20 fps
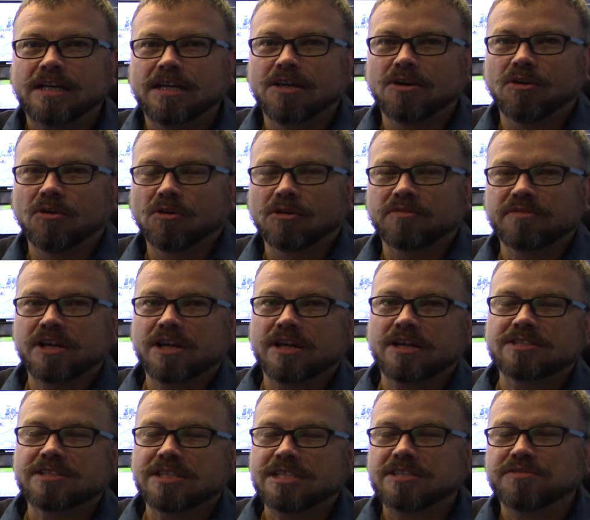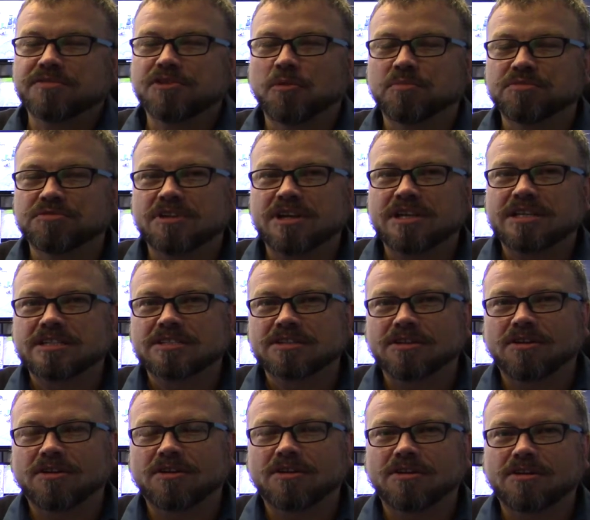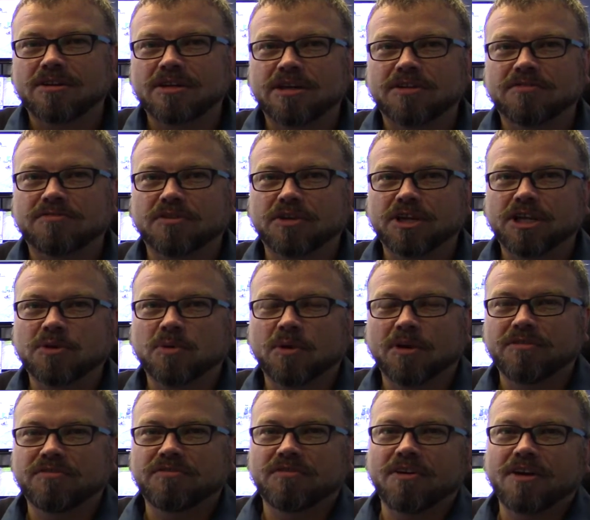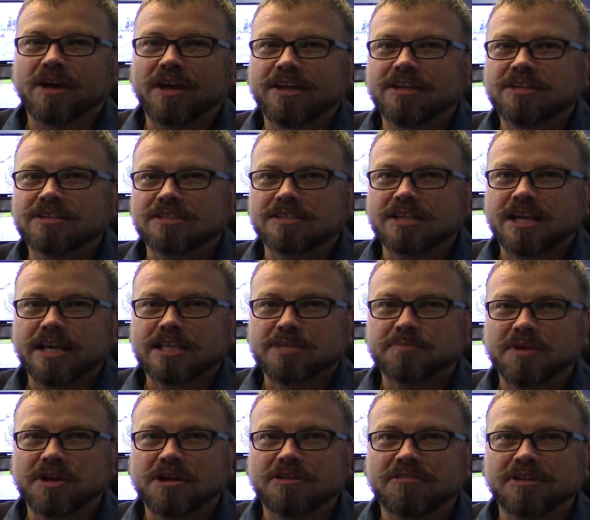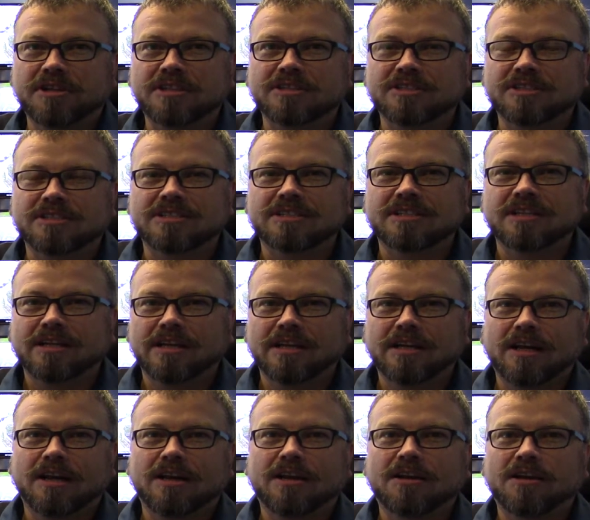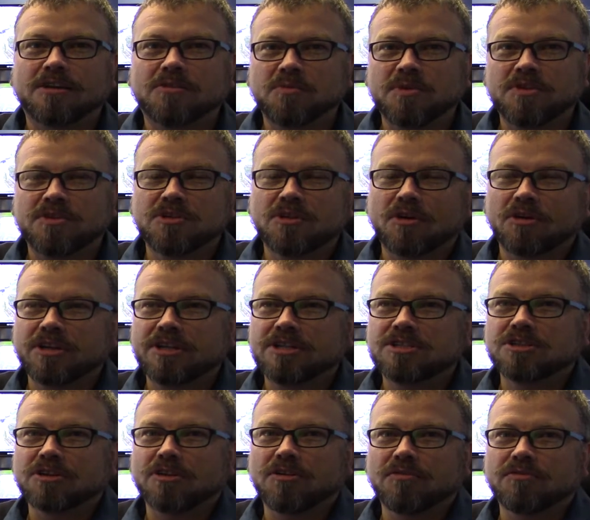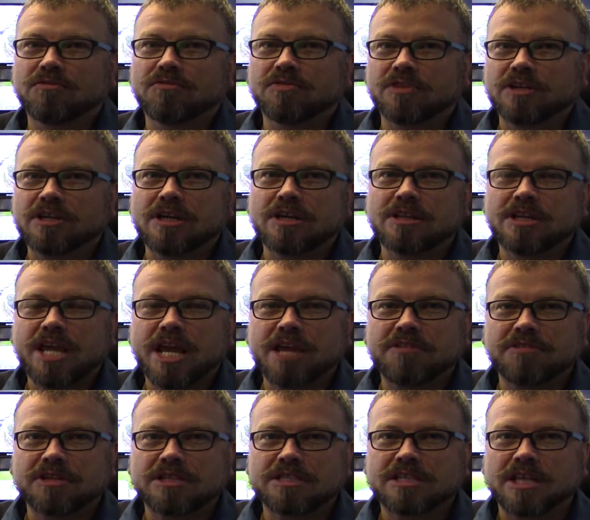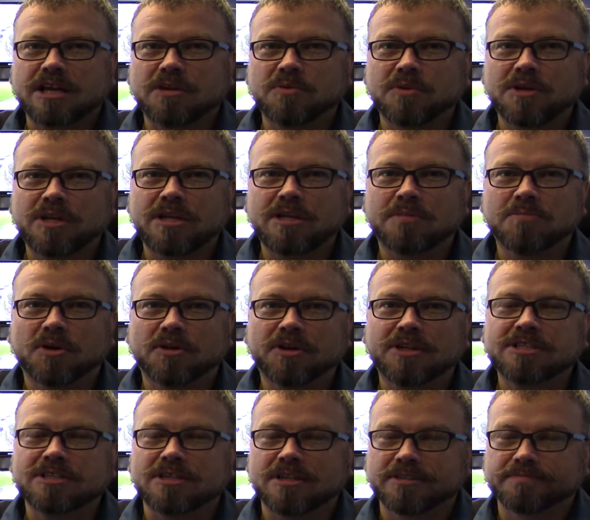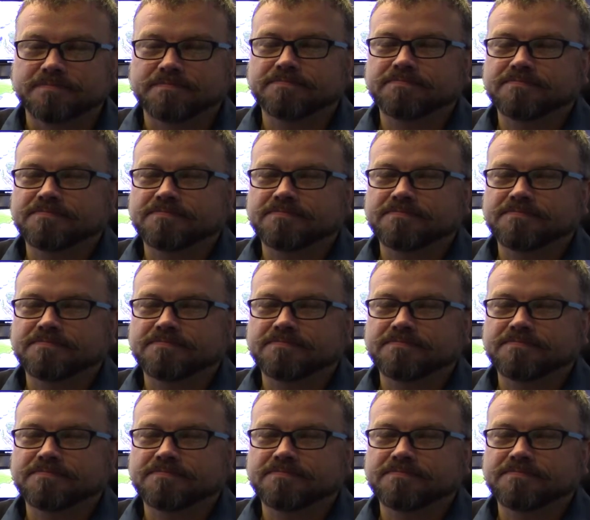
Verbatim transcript: All of our CCTV operators are fully qualified and experienced with knowledge of the areas that we monitor.